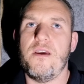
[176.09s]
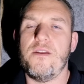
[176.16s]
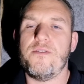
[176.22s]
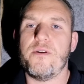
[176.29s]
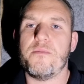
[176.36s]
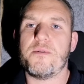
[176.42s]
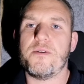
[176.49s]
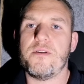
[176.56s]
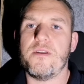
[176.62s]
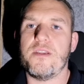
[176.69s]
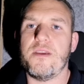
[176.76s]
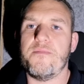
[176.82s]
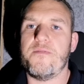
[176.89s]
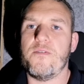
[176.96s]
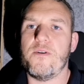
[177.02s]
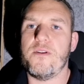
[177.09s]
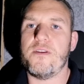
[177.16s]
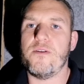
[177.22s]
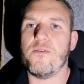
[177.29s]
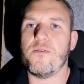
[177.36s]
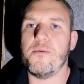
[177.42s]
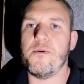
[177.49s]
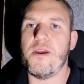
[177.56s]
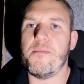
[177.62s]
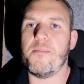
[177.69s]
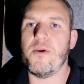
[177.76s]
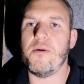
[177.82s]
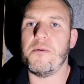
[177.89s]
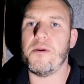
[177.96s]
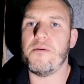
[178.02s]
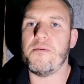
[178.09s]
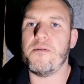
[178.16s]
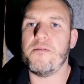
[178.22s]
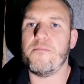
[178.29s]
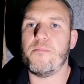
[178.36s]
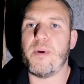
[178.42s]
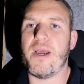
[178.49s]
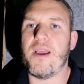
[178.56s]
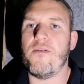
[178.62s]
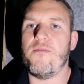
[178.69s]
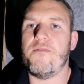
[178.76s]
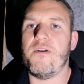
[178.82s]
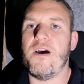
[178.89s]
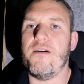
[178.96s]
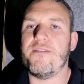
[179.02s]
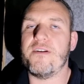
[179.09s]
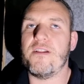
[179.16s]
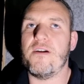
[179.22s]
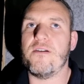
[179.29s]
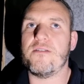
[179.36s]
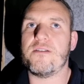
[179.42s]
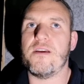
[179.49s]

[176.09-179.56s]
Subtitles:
Dropped us on the M42 coming around Birmingham at bang on 5 o'clock,